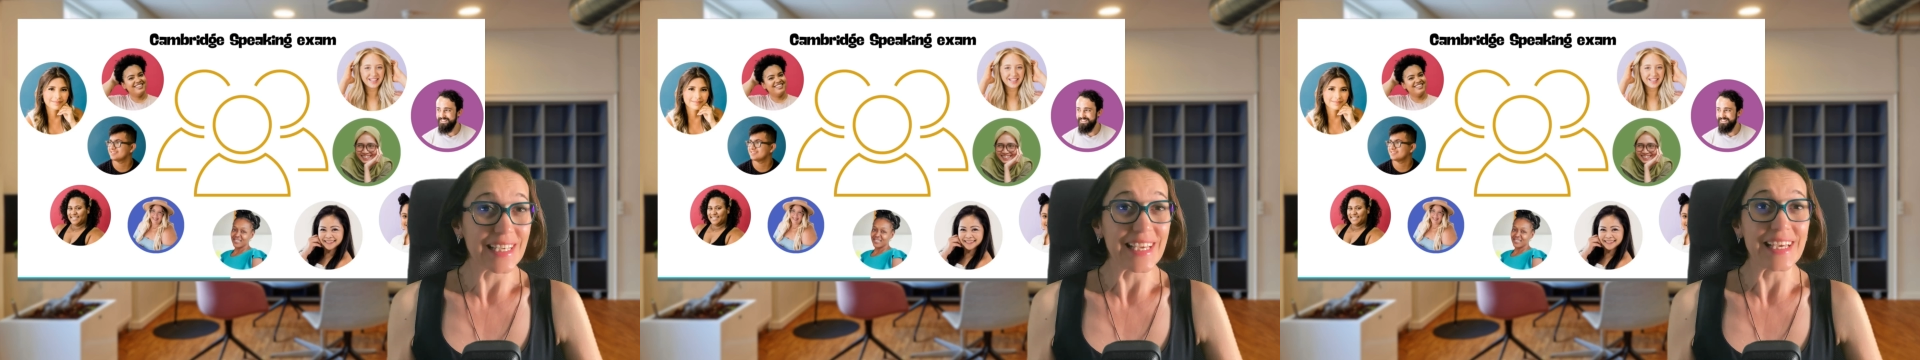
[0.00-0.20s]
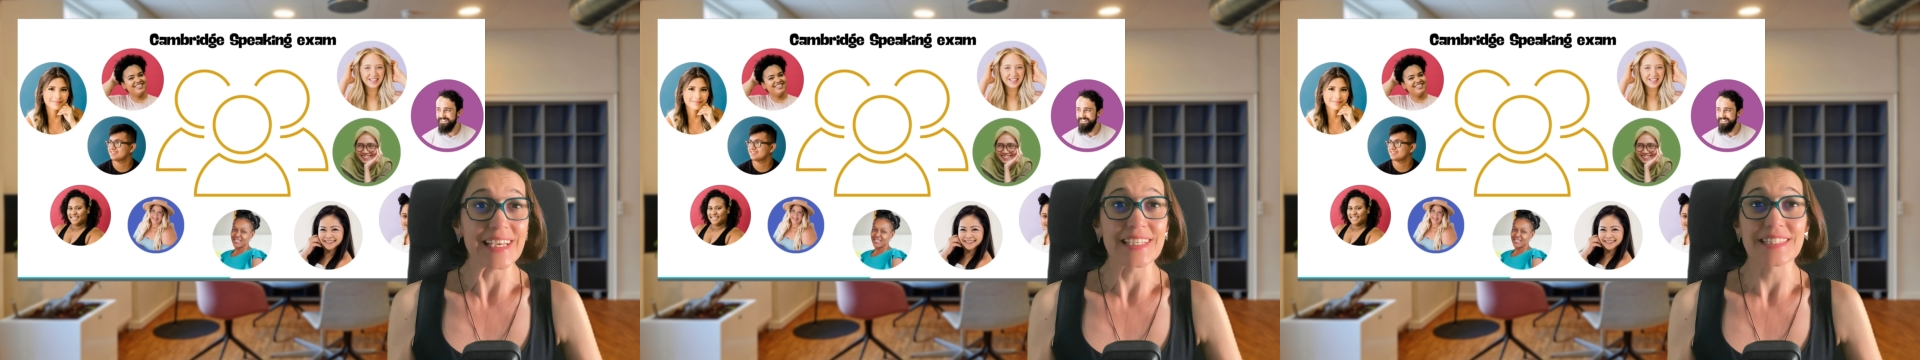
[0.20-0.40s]

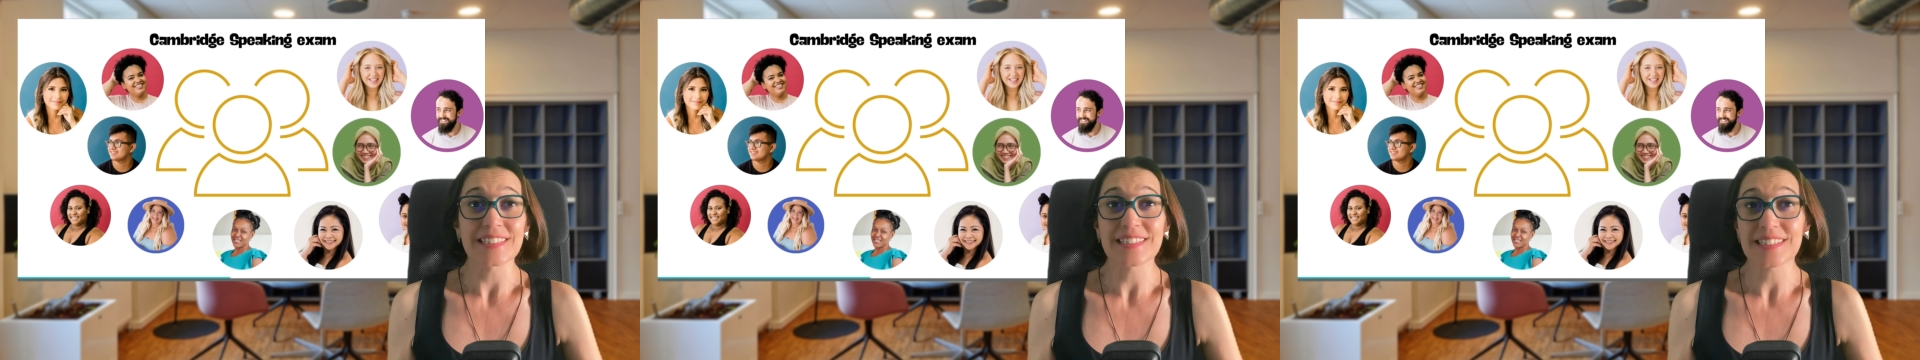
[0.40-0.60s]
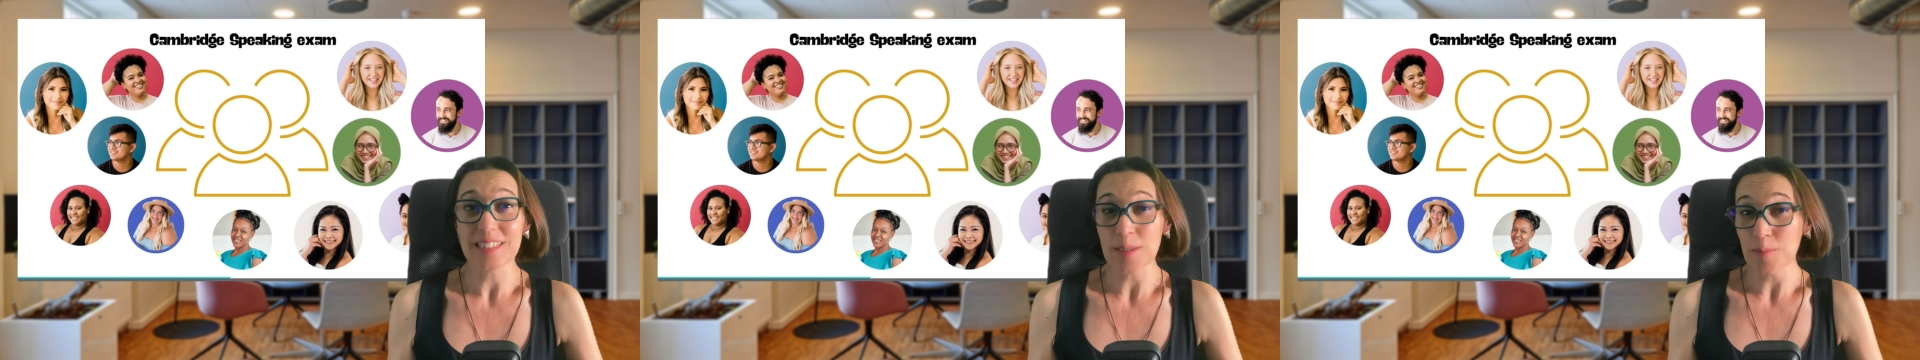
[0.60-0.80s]

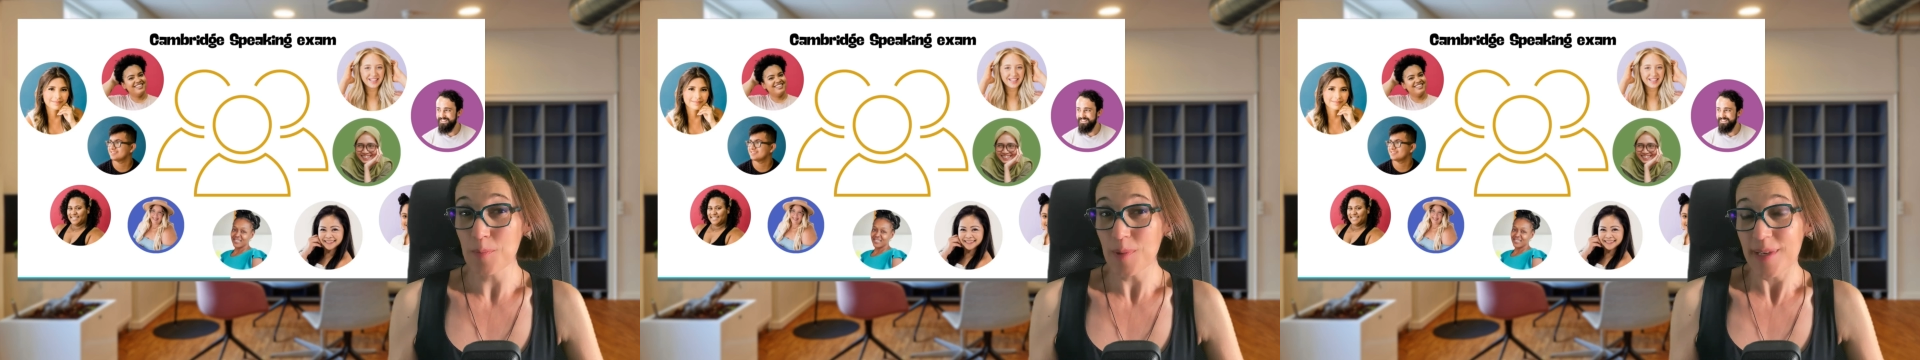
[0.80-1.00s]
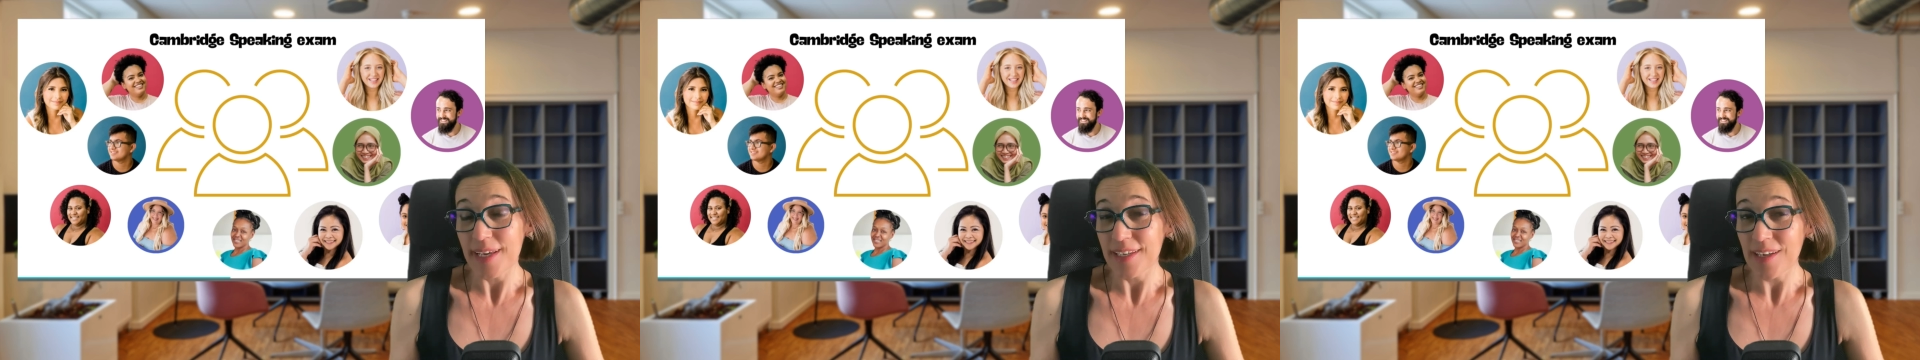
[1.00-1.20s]
is
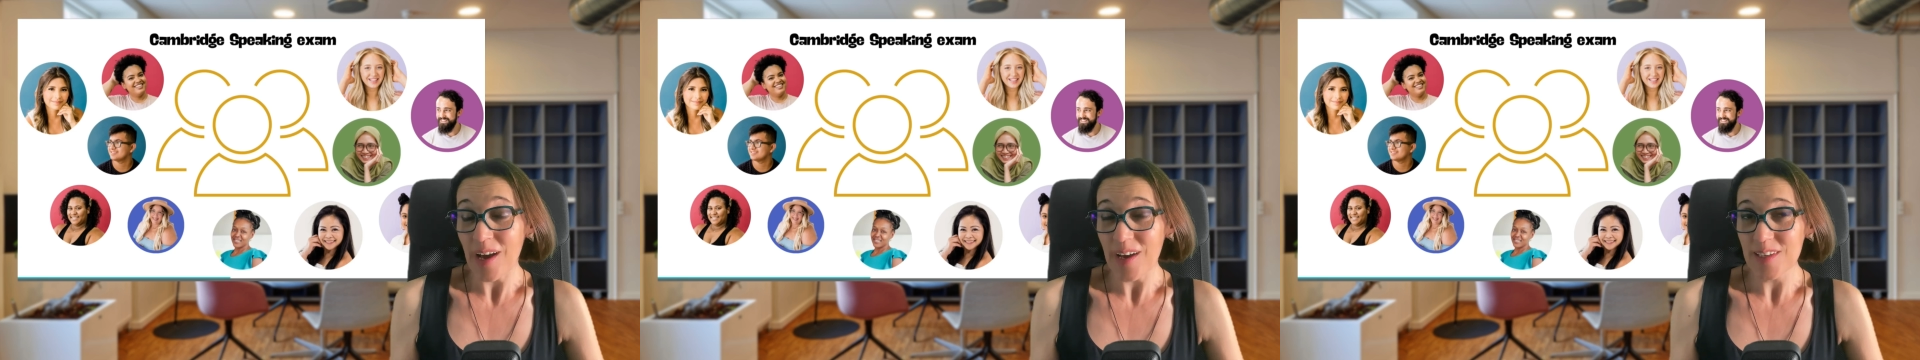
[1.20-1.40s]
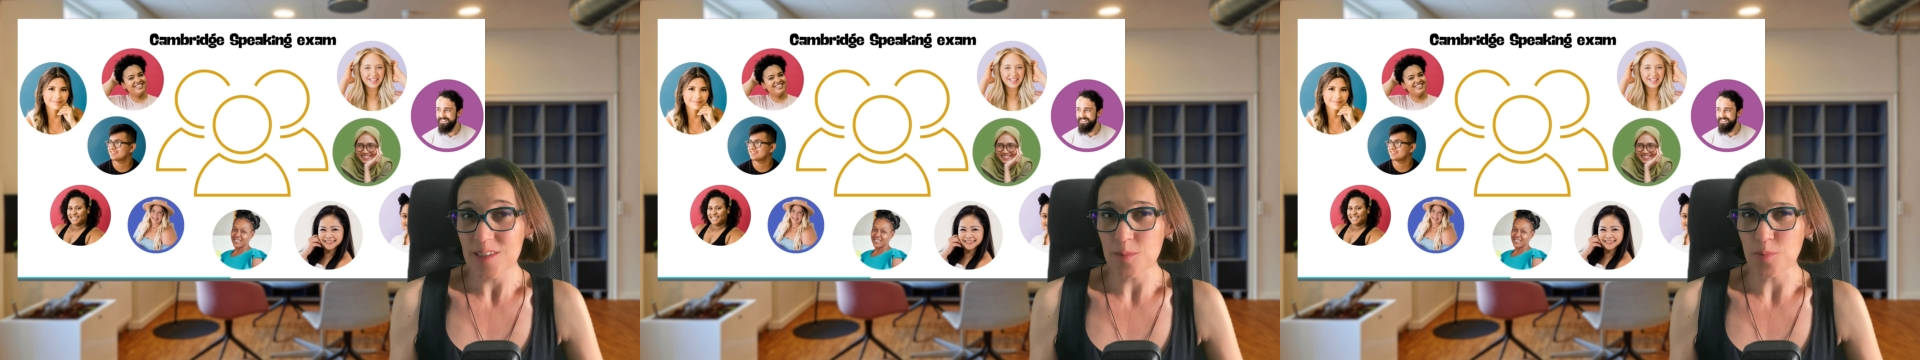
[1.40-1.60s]
simply an
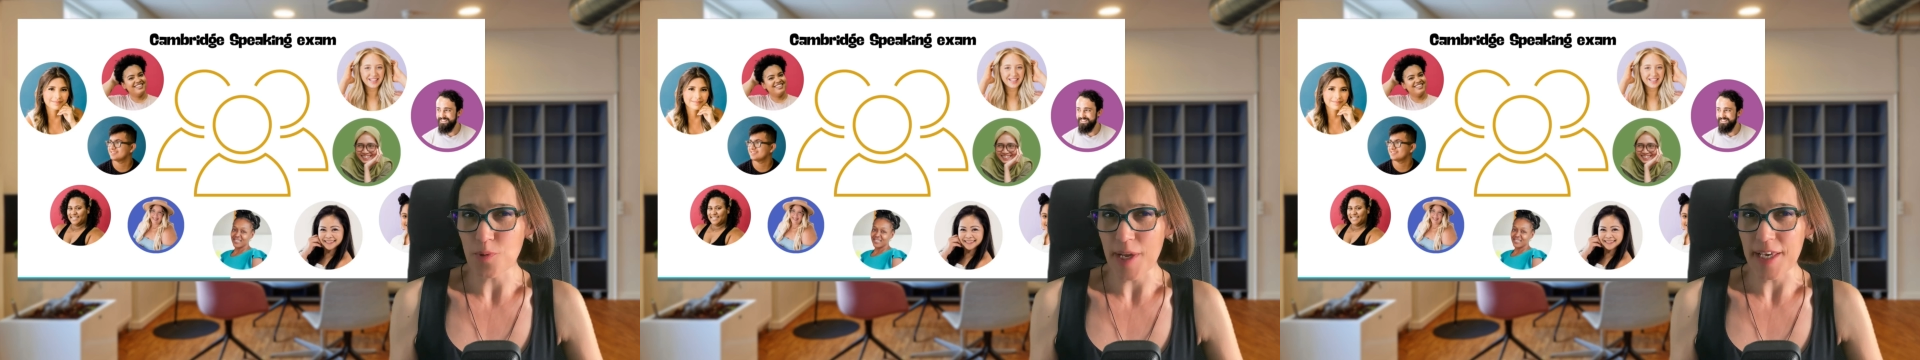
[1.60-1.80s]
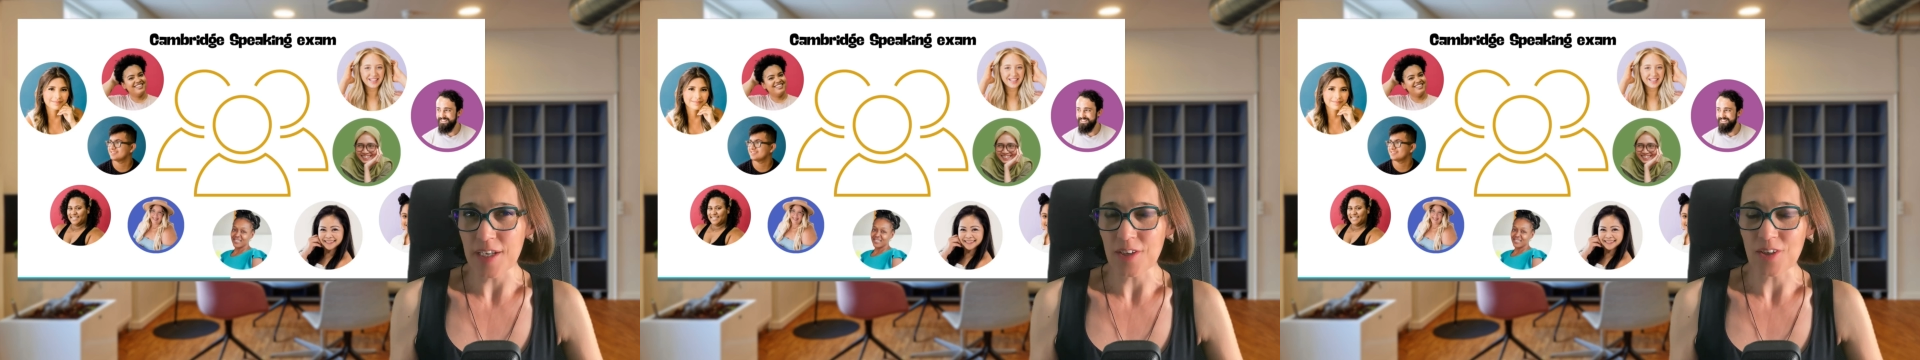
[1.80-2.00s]

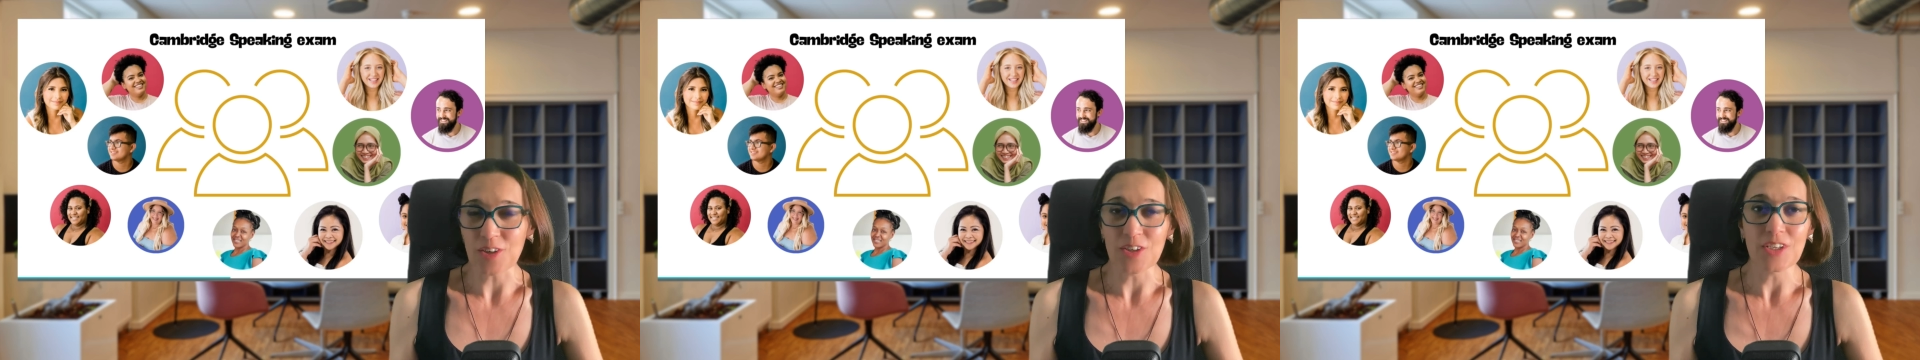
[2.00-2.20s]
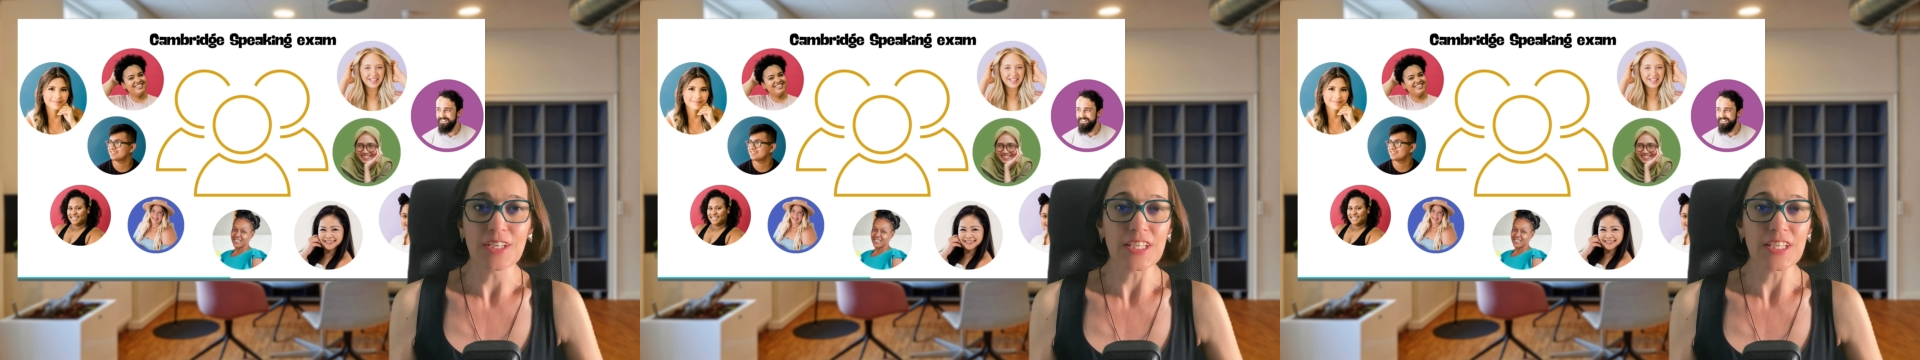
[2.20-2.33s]
icebreaker.